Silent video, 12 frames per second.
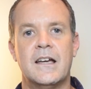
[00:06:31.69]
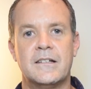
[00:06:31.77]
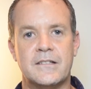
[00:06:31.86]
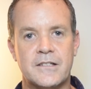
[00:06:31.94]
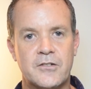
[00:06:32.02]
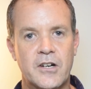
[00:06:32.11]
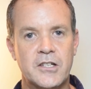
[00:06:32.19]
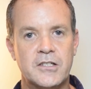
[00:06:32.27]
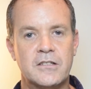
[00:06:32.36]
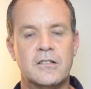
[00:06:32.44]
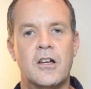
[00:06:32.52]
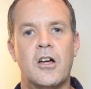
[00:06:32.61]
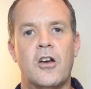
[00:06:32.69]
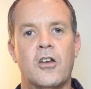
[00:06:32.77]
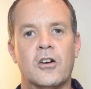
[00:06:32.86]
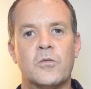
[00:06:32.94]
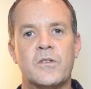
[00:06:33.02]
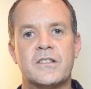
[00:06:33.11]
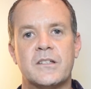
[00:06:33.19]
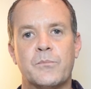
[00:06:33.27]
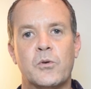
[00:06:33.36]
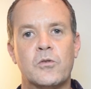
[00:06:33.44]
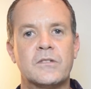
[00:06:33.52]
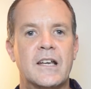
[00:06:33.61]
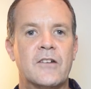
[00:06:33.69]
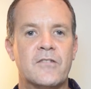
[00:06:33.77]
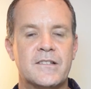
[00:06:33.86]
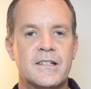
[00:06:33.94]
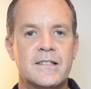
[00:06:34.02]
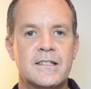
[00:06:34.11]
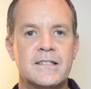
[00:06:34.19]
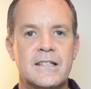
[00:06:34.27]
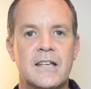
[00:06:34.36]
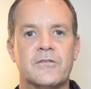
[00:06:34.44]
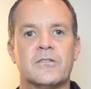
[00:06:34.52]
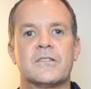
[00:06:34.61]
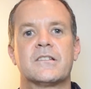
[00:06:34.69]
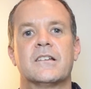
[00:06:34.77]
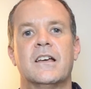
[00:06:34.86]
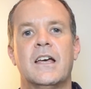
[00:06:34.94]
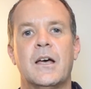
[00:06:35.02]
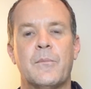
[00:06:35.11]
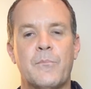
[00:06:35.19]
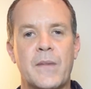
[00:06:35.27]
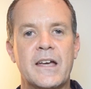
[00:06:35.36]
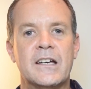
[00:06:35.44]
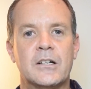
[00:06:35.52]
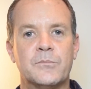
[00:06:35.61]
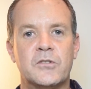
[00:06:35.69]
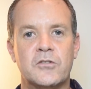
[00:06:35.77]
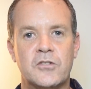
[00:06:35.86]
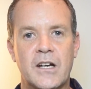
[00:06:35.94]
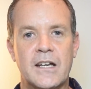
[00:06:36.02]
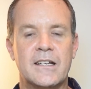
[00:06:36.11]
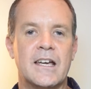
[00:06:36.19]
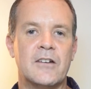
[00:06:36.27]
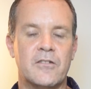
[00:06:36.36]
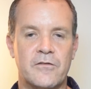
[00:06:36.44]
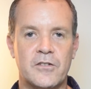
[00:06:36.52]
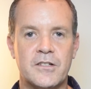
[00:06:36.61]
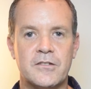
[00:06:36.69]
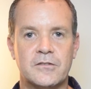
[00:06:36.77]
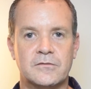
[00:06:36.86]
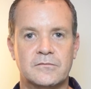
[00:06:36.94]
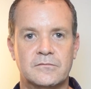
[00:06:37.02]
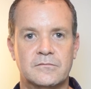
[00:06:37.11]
Discretion, along with support and resistance levels, may help to trade a reversal.